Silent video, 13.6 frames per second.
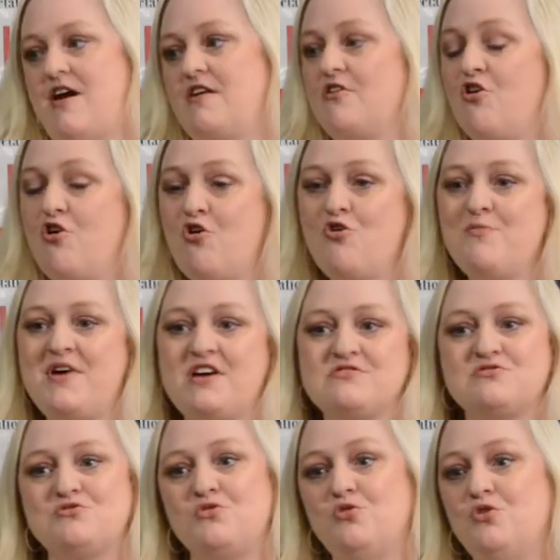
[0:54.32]
at home, at
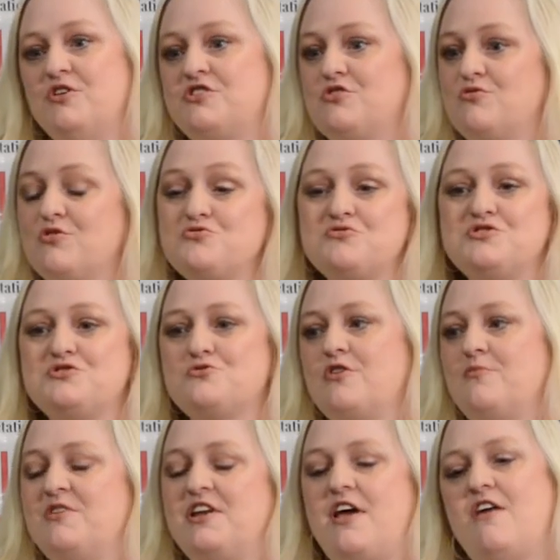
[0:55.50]
school, at the grocery store, I
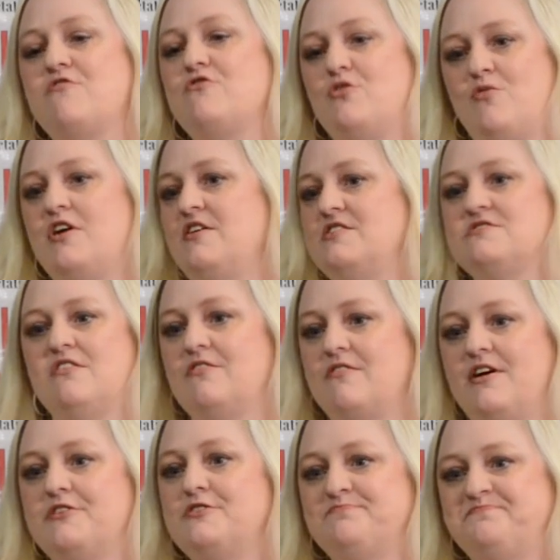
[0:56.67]
mean, everywhere. It's all
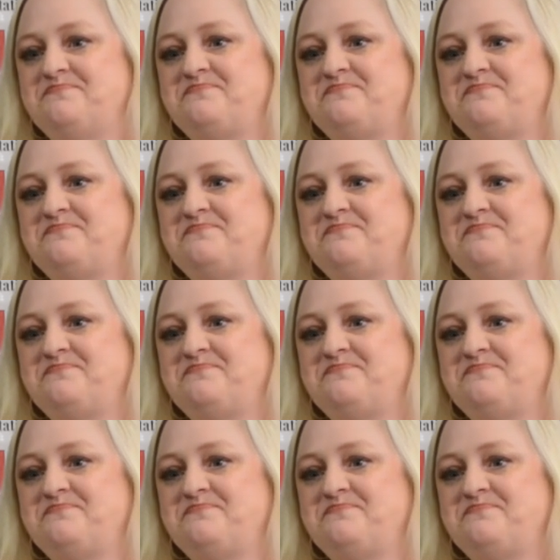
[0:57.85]
around them.